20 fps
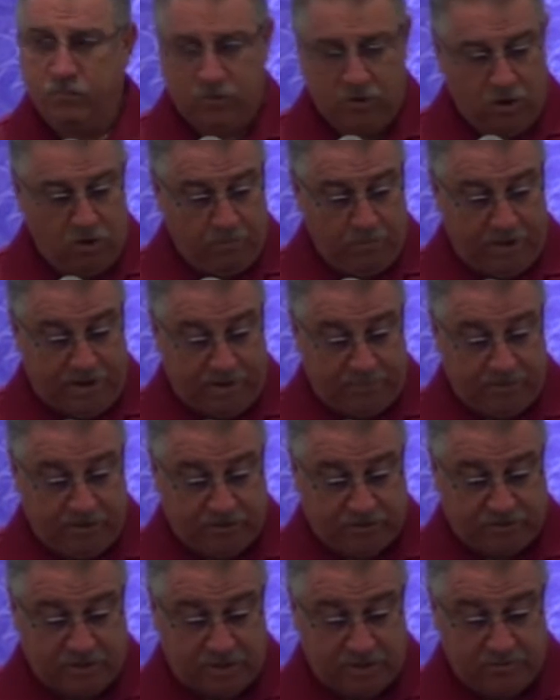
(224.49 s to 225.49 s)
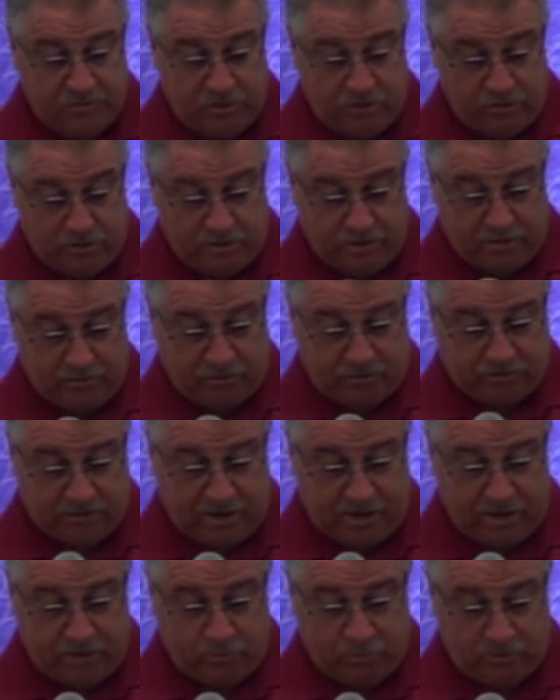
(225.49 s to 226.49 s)
"No, ma'am," he said, "you don't
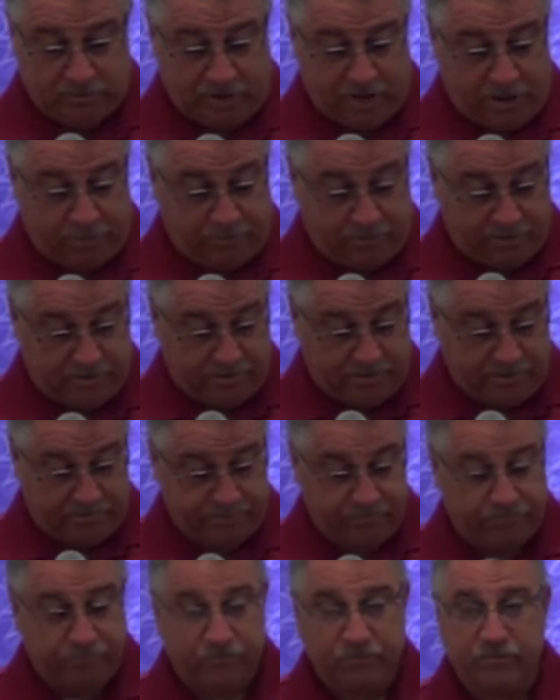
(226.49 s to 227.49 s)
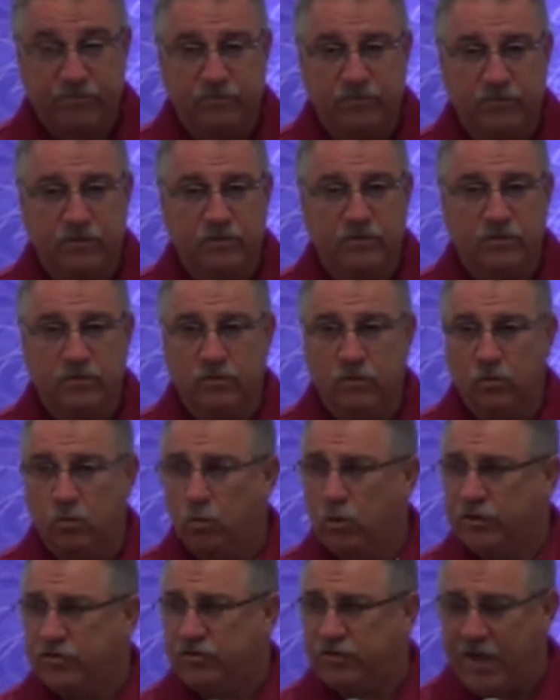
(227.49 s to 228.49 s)
understand what's happening here."
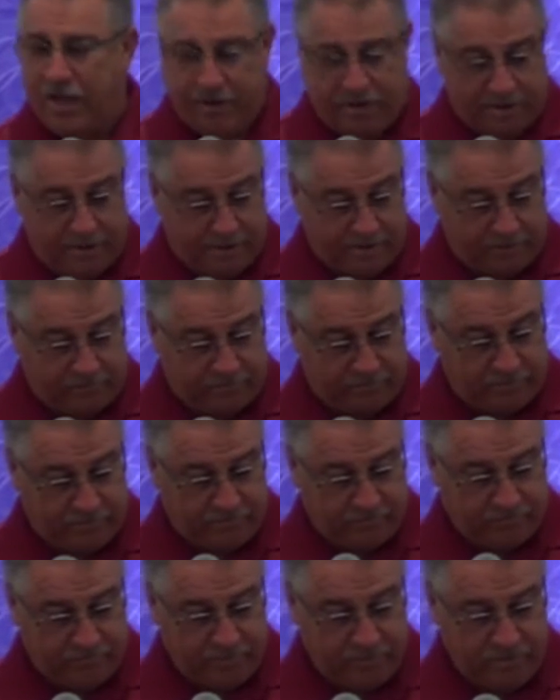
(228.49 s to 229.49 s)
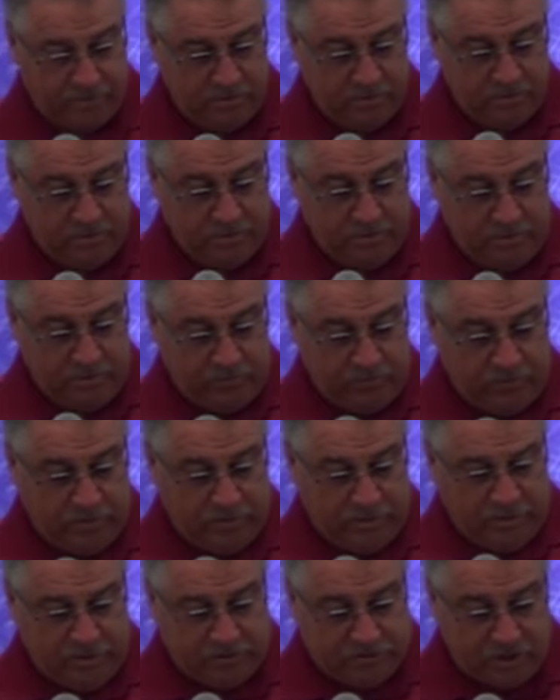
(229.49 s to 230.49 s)
"What's that?" I asked.
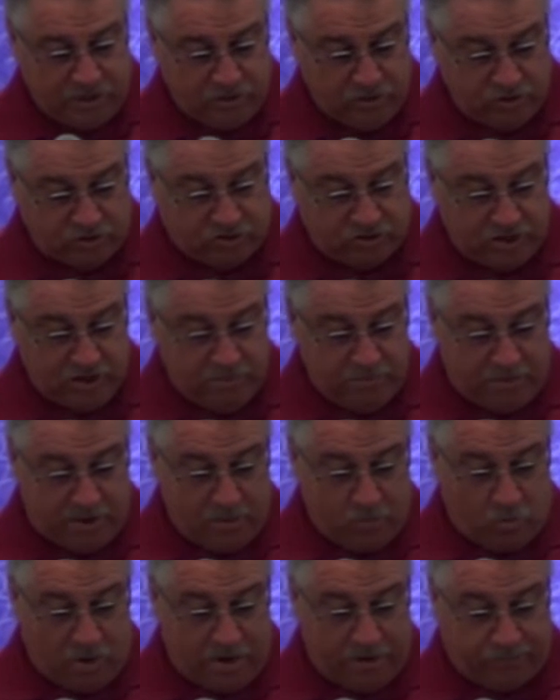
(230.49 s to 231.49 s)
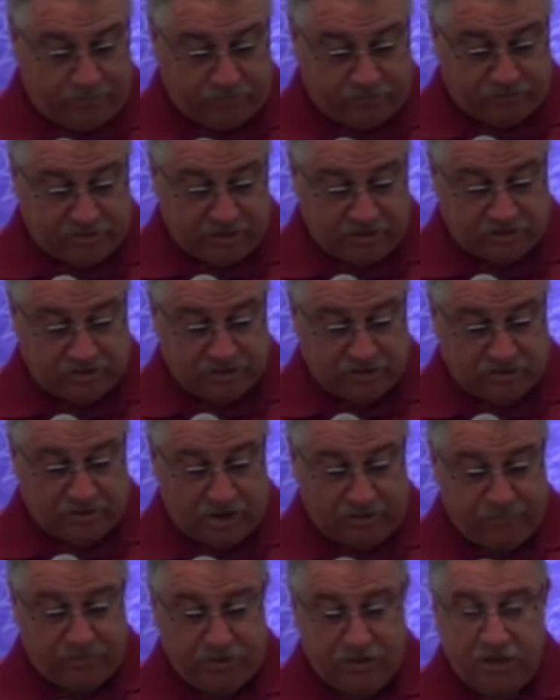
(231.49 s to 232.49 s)
He said, "You see, my wife of
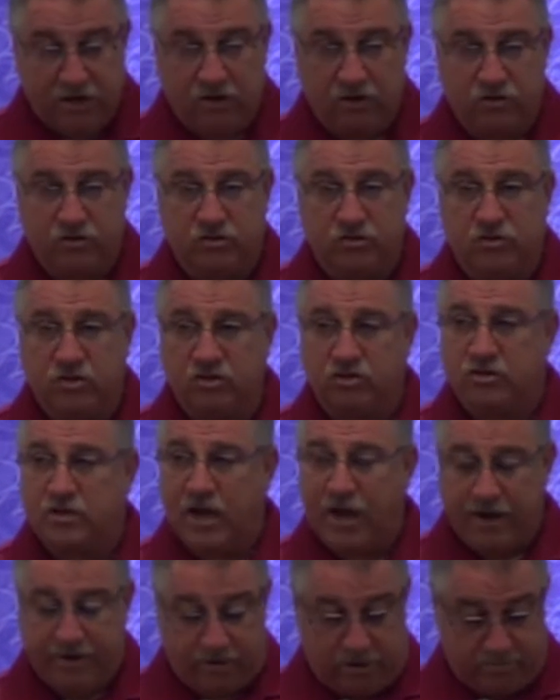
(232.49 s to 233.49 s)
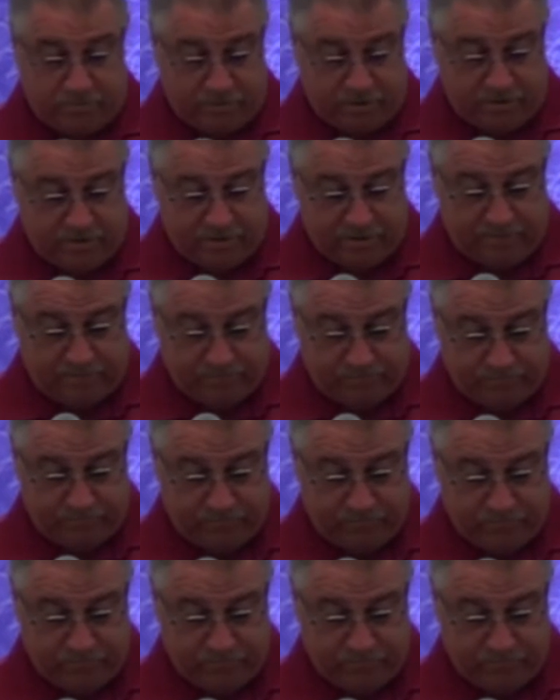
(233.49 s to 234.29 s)
67 years just died on Monday.